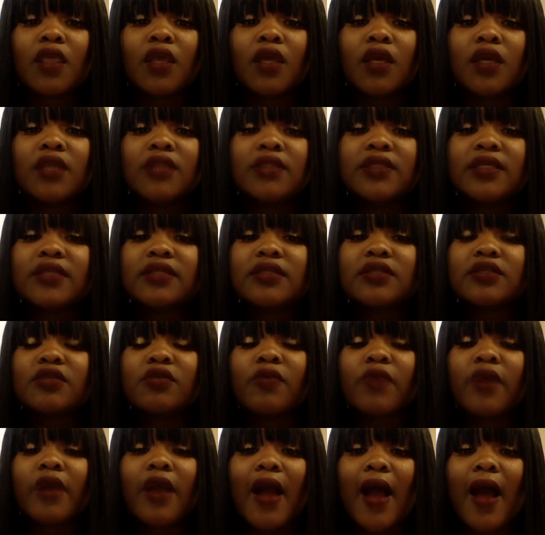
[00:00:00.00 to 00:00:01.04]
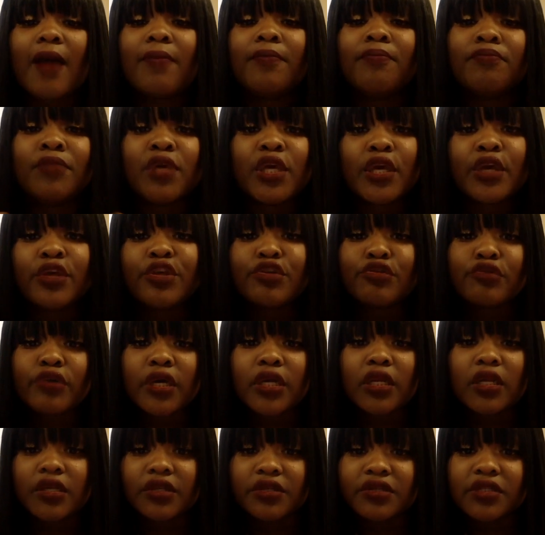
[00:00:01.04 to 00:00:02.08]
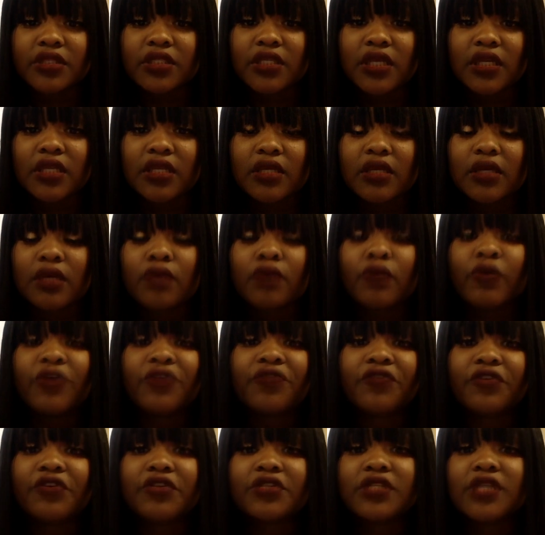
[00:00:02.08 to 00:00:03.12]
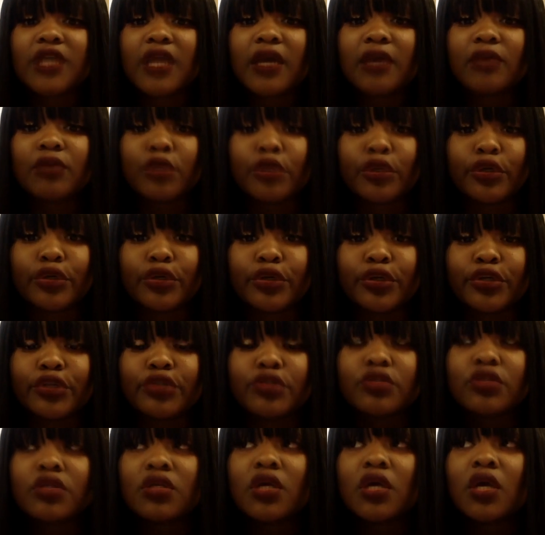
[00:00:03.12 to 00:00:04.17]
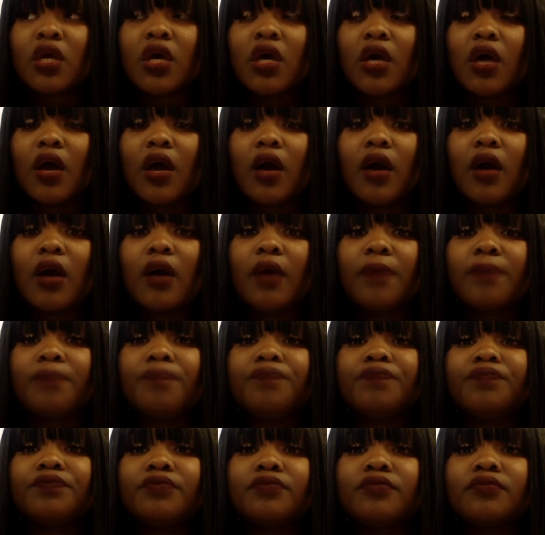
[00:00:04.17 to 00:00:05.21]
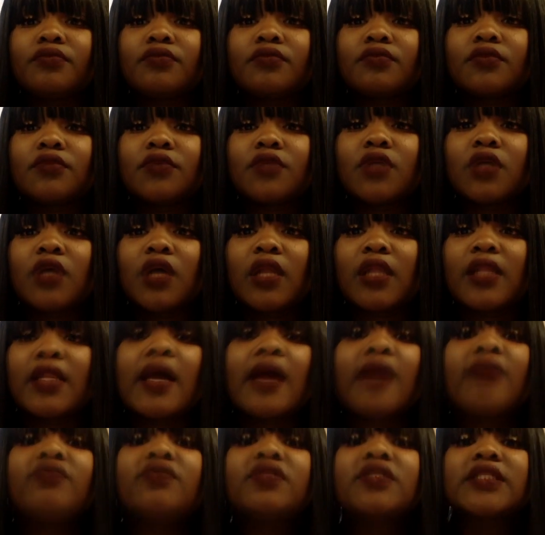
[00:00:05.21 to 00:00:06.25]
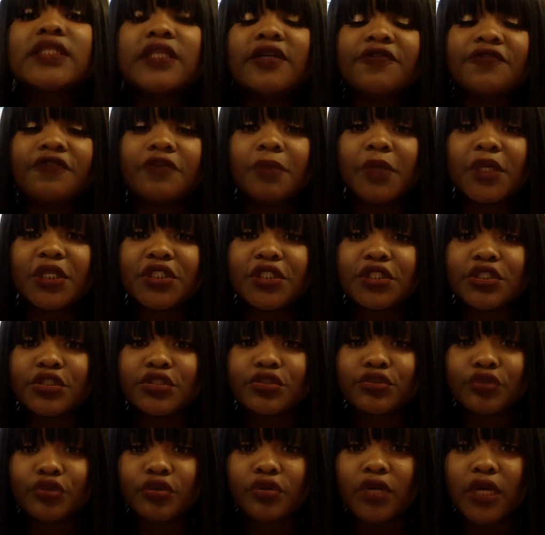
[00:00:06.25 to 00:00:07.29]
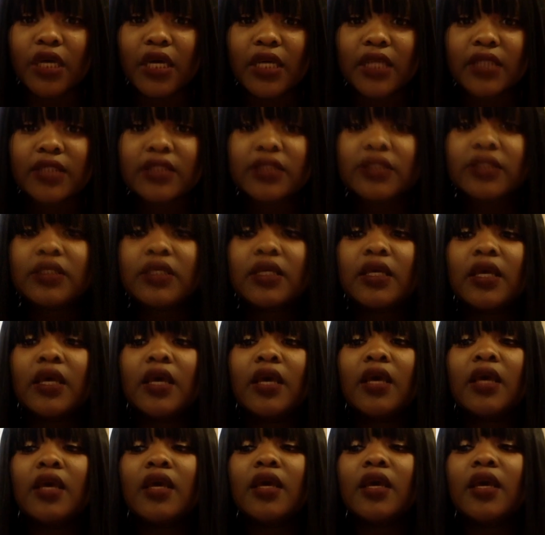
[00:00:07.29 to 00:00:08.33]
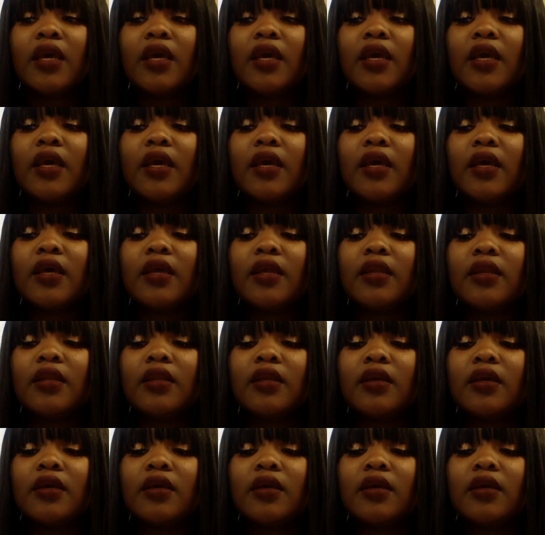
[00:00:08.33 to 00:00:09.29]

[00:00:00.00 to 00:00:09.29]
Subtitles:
it does it to where me and you can understand it. We're first-time learners. A lot of this information is new to us, and